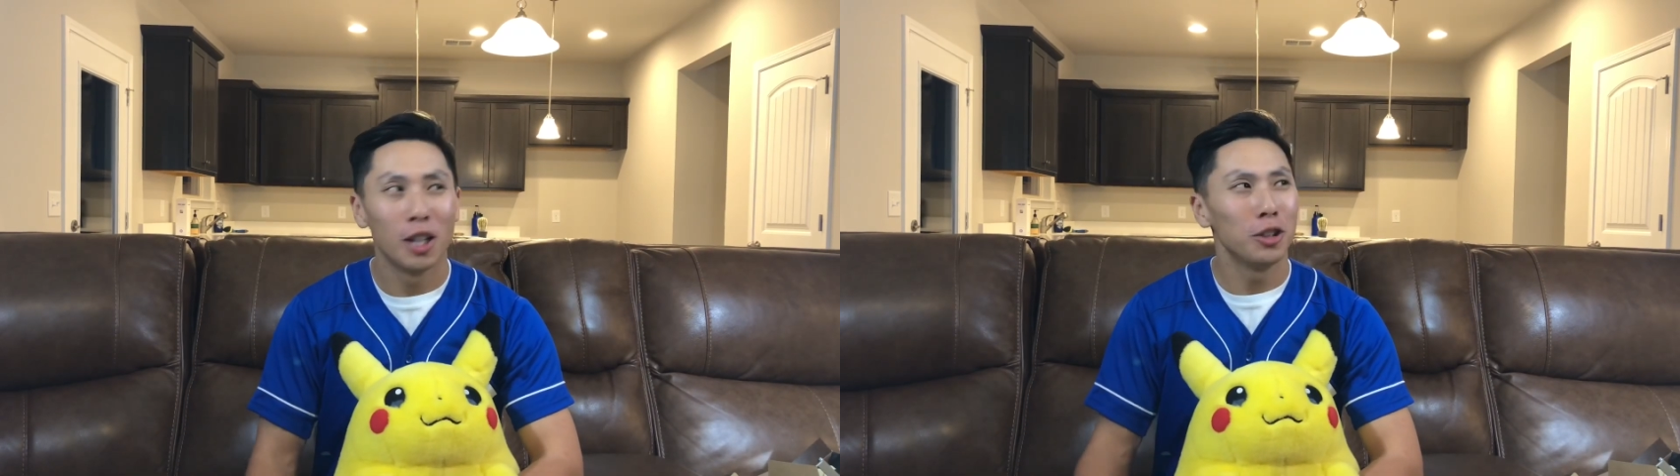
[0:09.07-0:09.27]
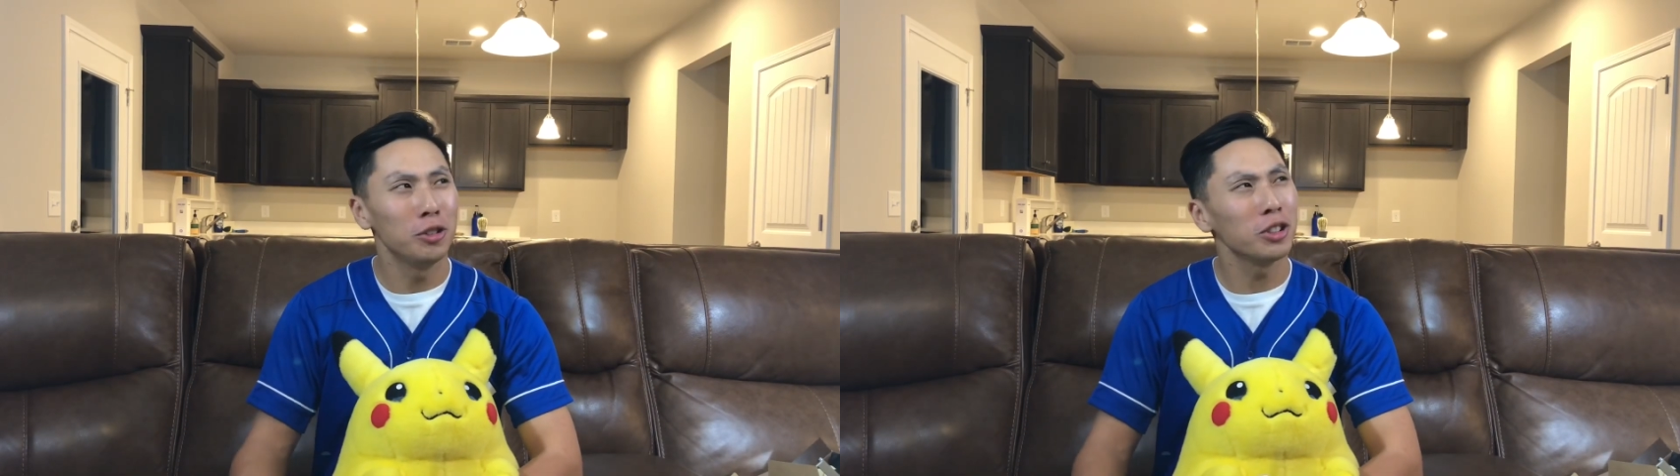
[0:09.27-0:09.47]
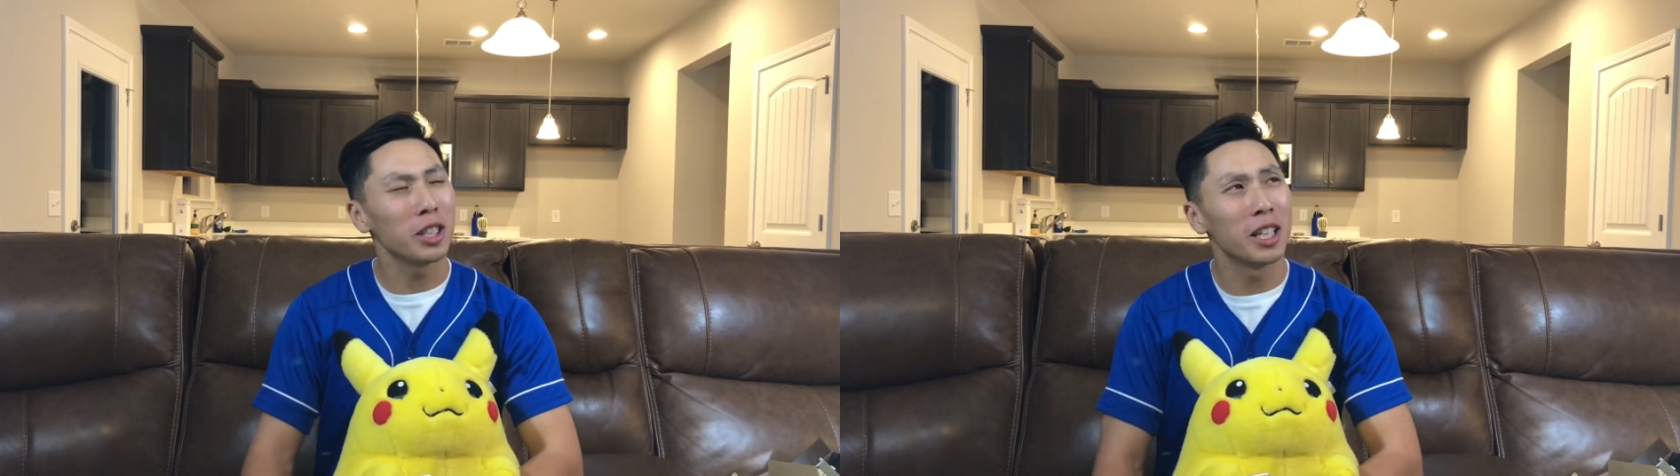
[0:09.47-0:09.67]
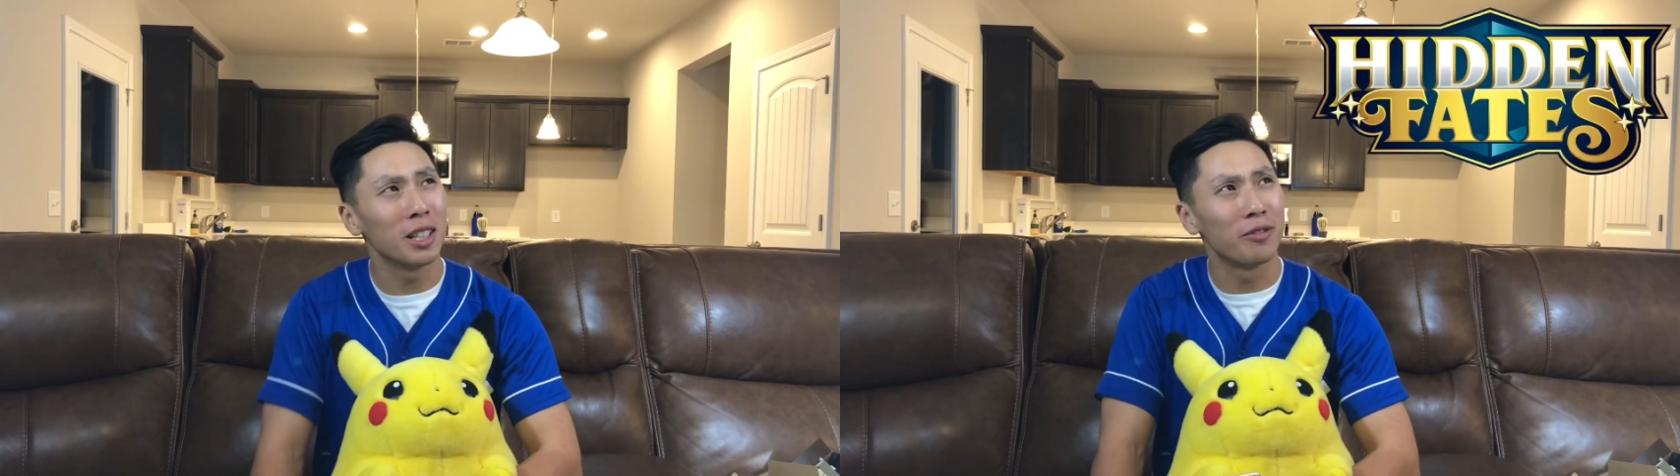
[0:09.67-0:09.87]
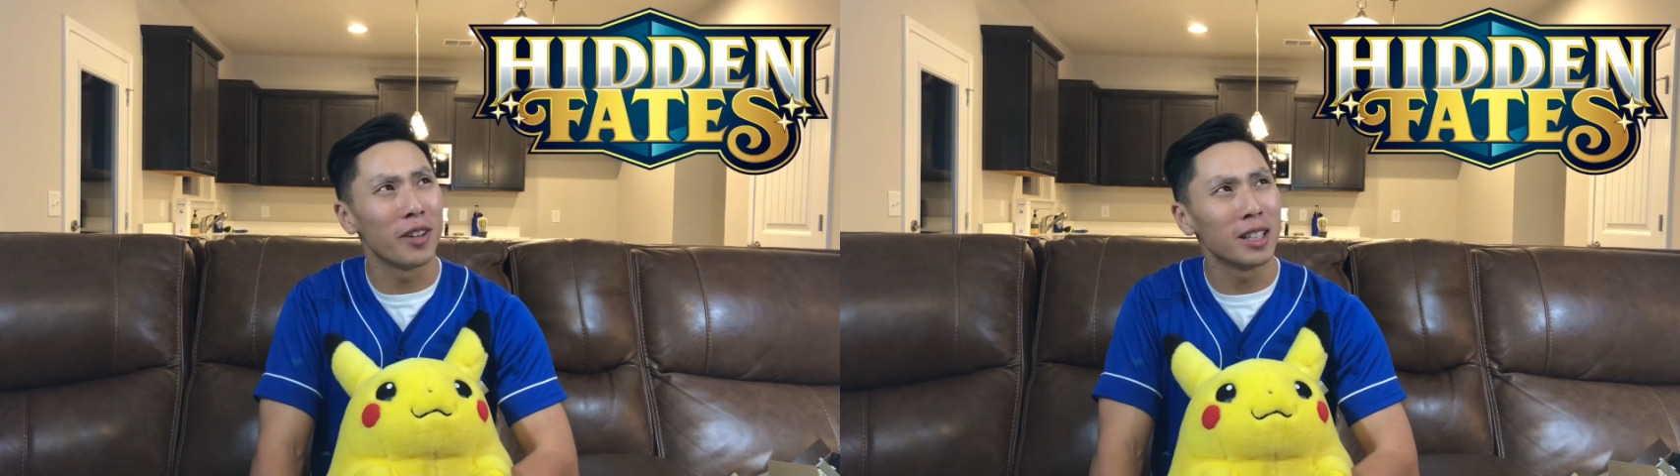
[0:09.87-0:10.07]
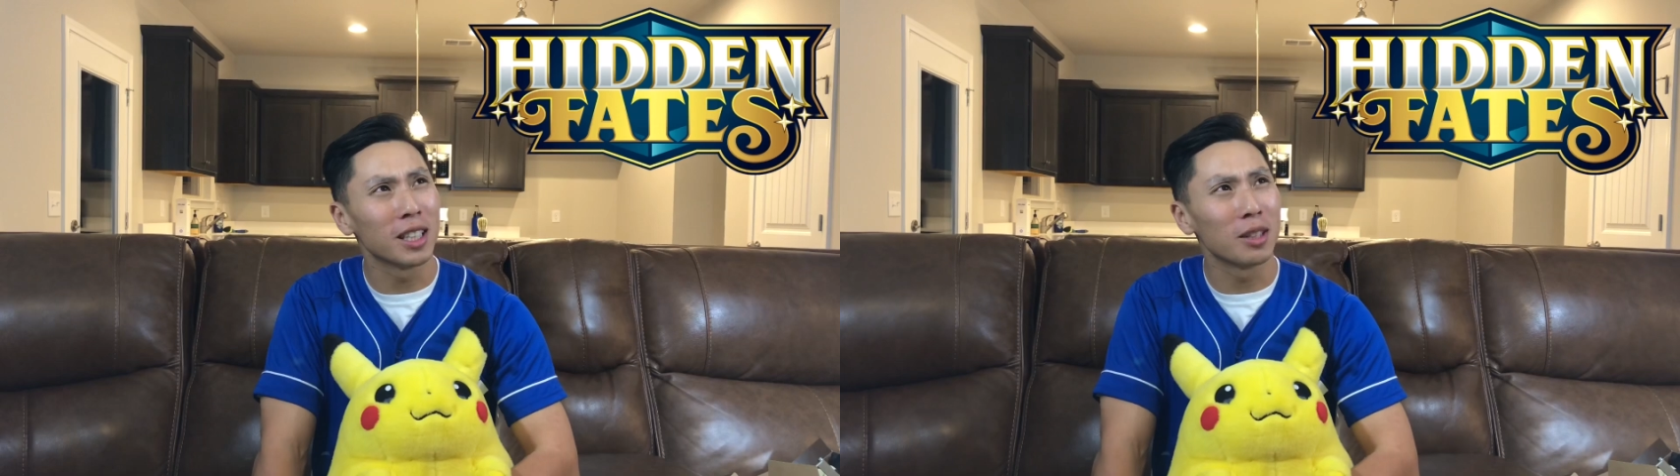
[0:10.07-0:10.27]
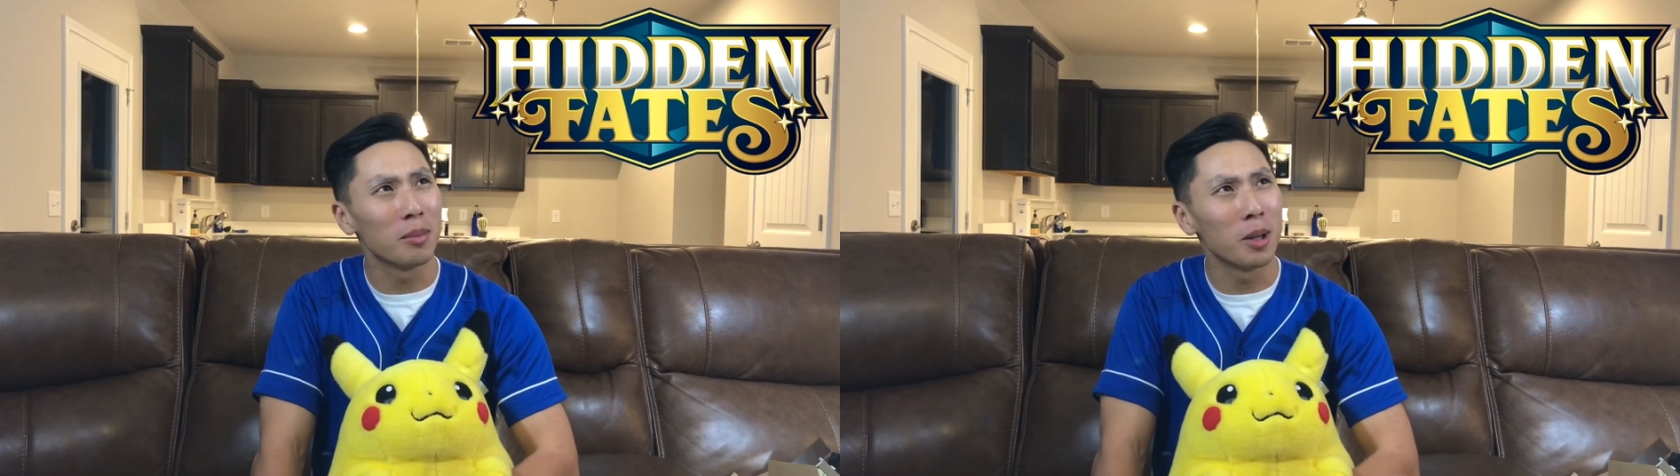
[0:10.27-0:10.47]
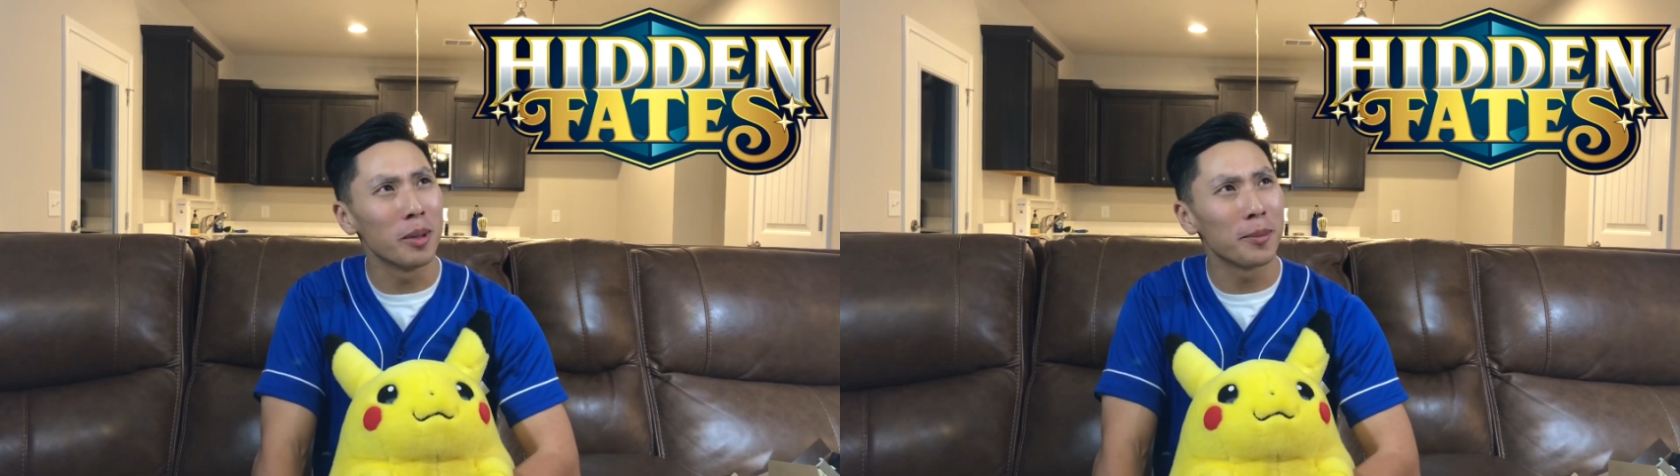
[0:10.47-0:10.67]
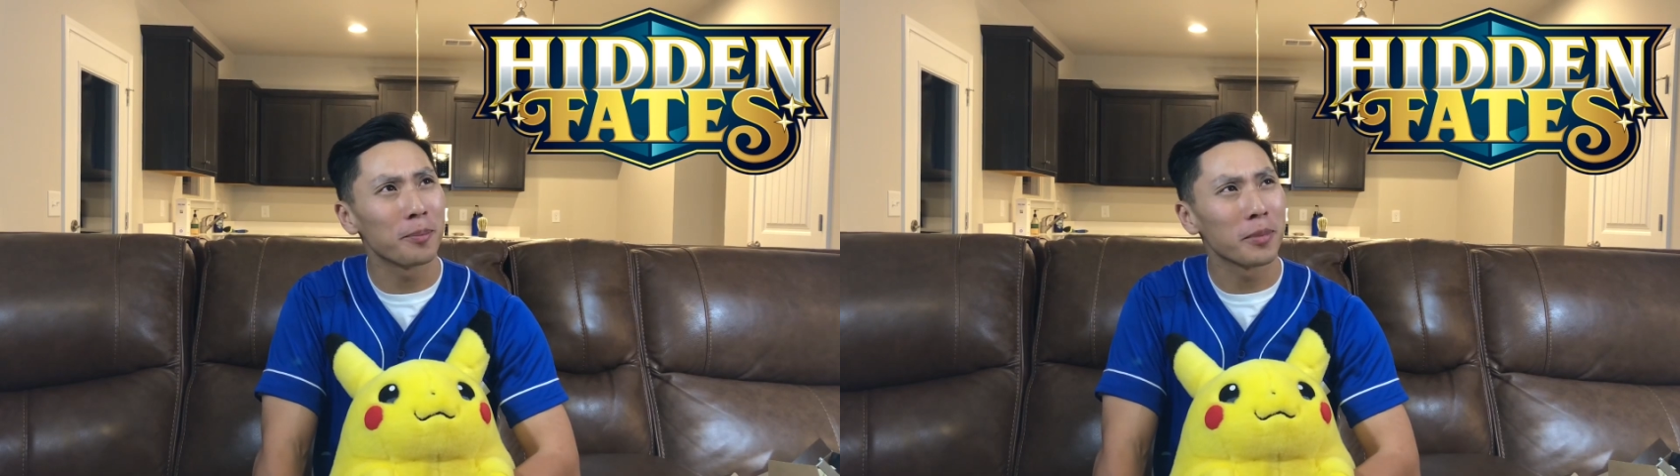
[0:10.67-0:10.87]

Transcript: usually hidden fates at the moment.